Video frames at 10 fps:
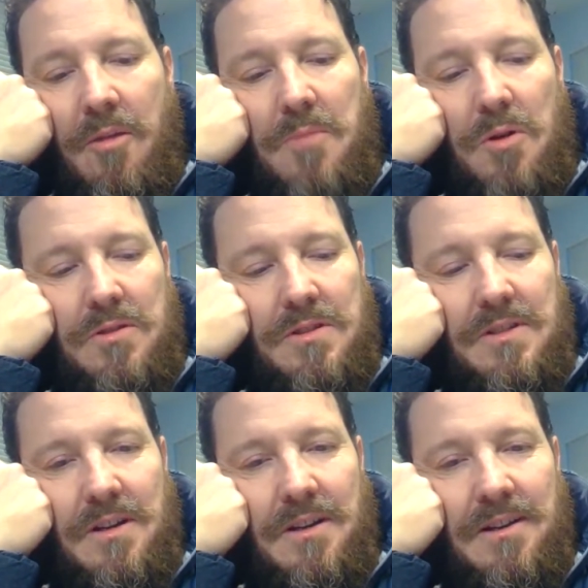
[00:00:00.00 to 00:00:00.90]

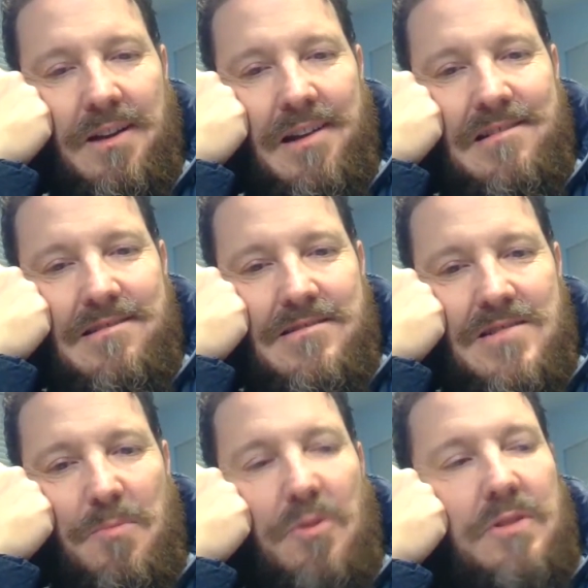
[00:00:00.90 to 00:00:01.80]
Most
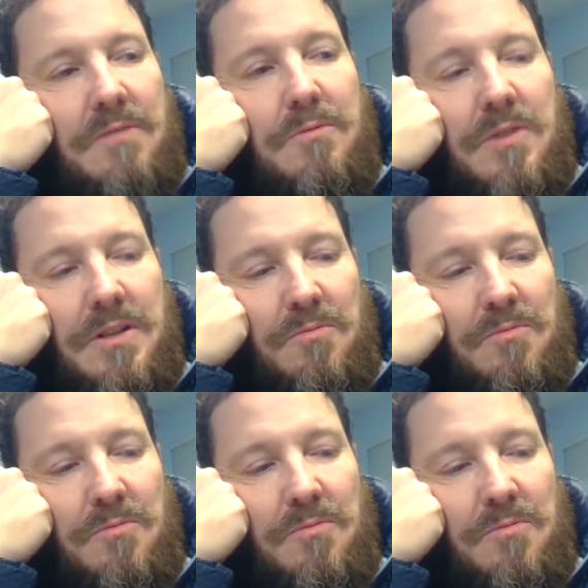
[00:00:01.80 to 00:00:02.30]
everyone